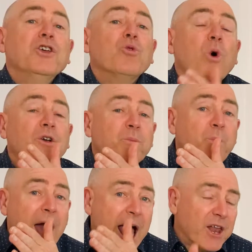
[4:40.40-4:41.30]
want to
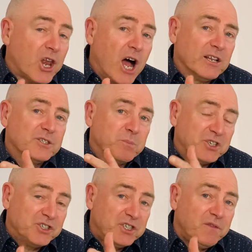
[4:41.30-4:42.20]
outline
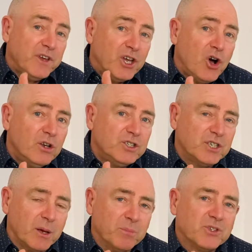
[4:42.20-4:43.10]
specific
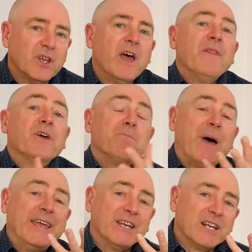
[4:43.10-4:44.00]
concepts that
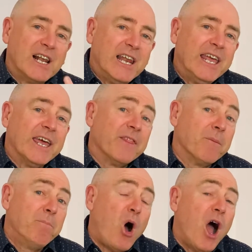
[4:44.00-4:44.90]
make it clear that
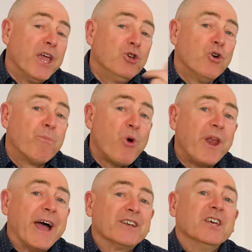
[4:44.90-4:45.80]
buying your
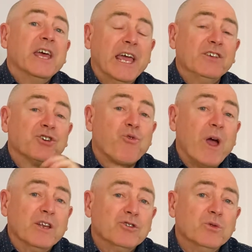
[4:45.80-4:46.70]
product is a
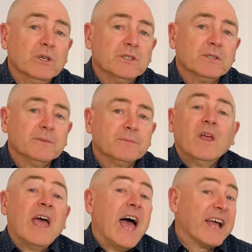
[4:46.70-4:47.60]
great choice.
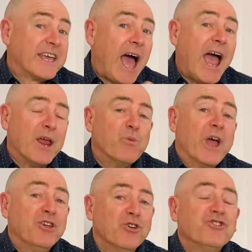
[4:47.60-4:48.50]
Again, we're
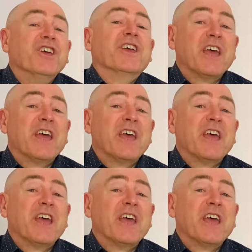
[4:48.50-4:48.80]
using